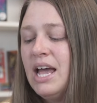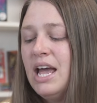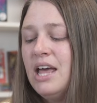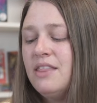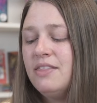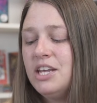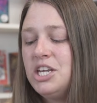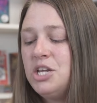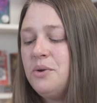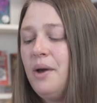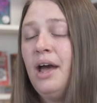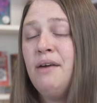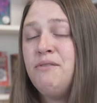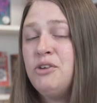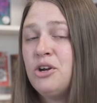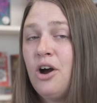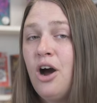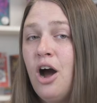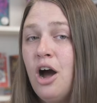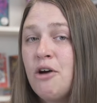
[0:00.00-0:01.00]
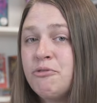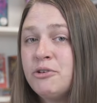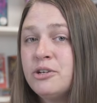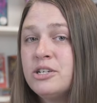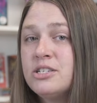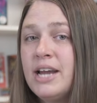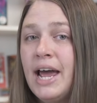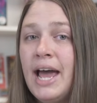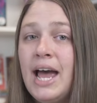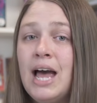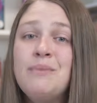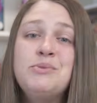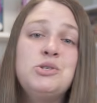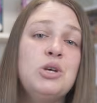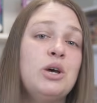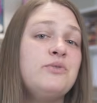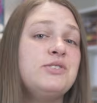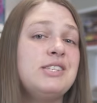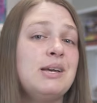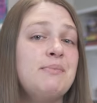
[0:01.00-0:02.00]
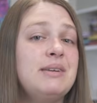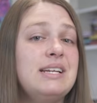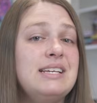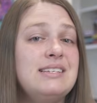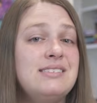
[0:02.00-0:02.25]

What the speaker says: Then you have your offers tab. So if somebody